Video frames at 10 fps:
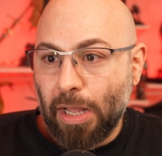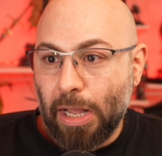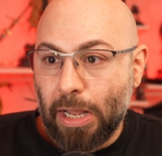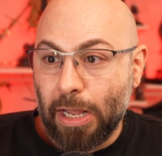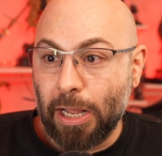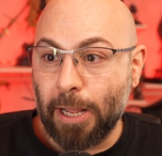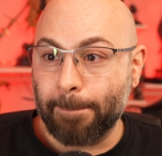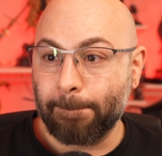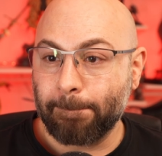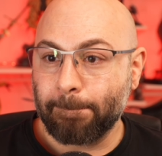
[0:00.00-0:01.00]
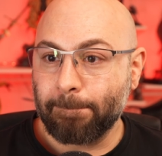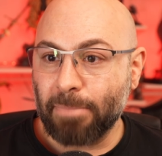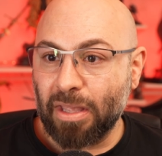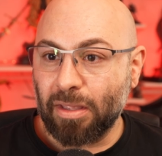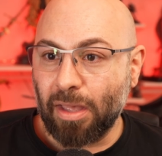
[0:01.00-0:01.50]
Um,
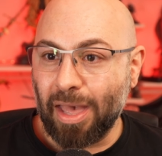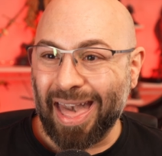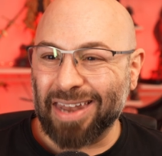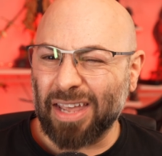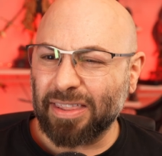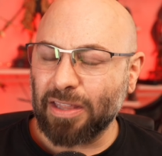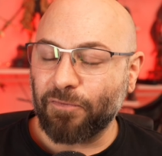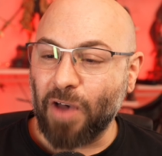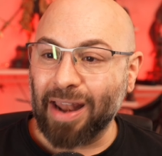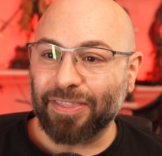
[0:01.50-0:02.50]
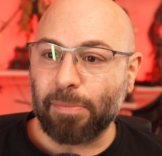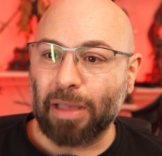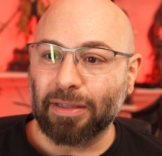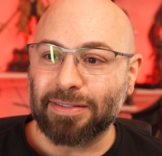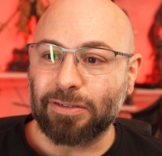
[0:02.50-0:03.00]
and I think the final thing on my
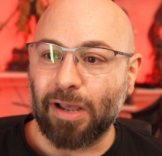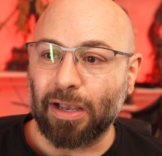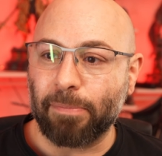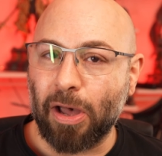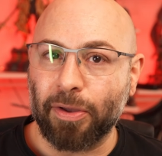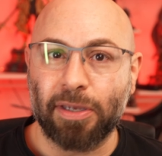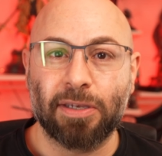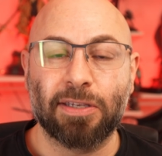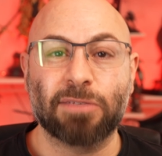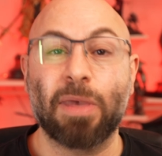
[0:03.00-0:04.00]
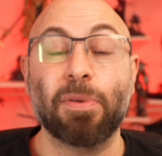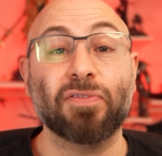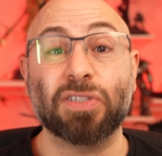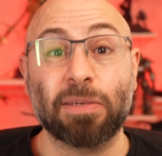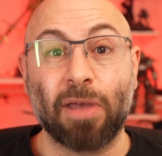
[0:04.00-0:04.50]
list to talk about is maybe
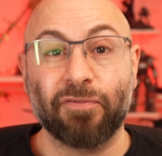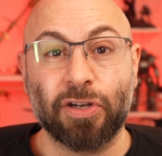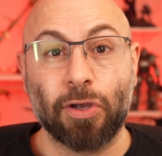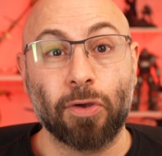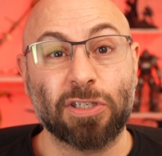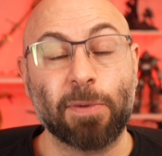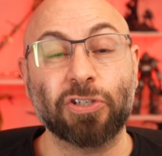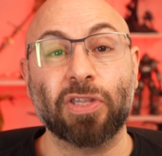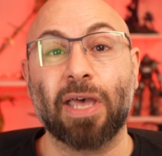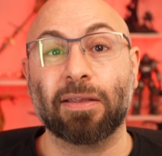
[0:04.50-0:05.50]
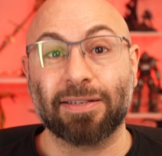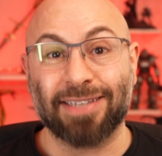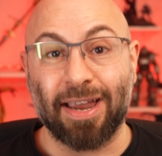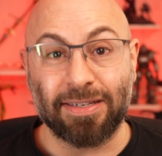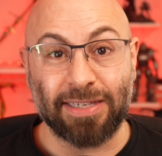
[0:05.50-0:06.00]
you've seen my videos, especially the
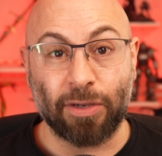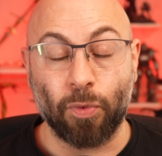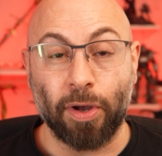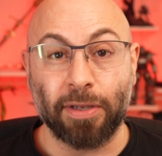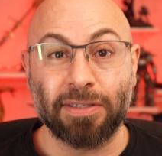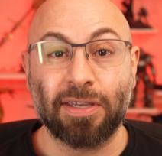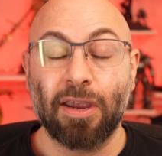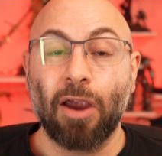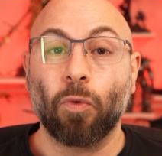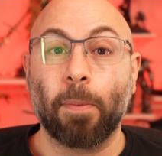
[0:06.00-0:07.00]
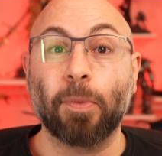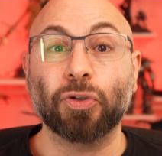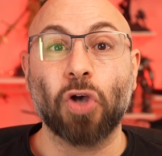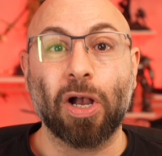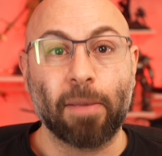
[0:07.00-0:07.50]
sign and seek ones, where people
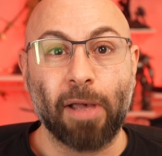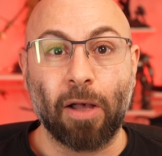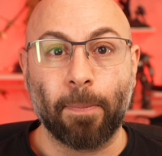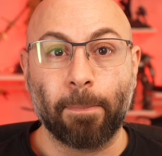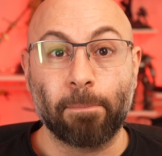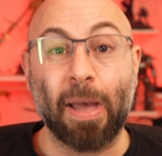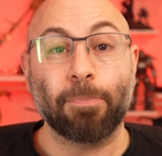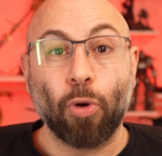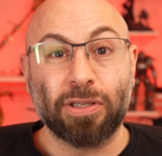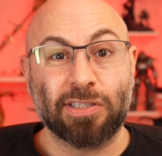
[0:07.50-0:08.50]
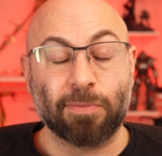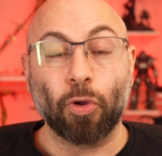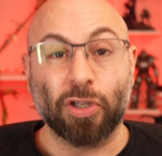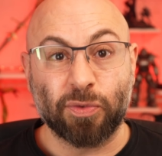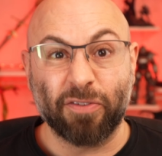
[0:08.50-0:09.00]
talk about my point system
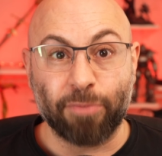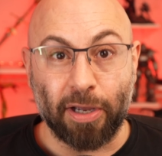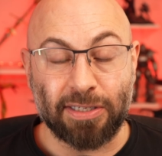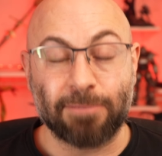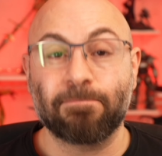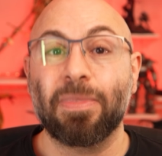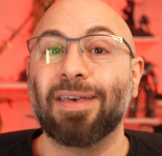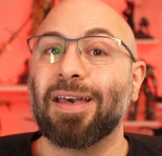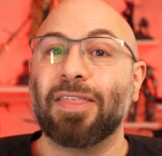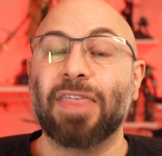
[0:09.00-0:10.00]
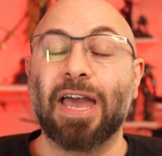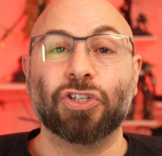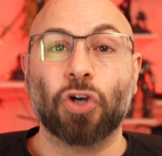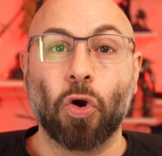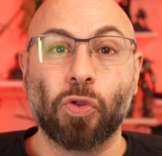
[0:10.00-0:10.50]
called SwiftBucks. That is
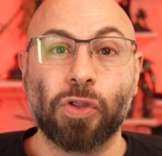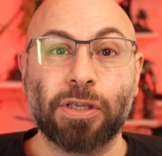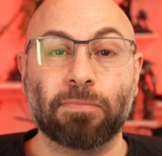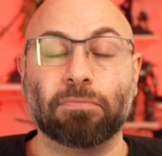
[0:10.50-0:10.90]
currently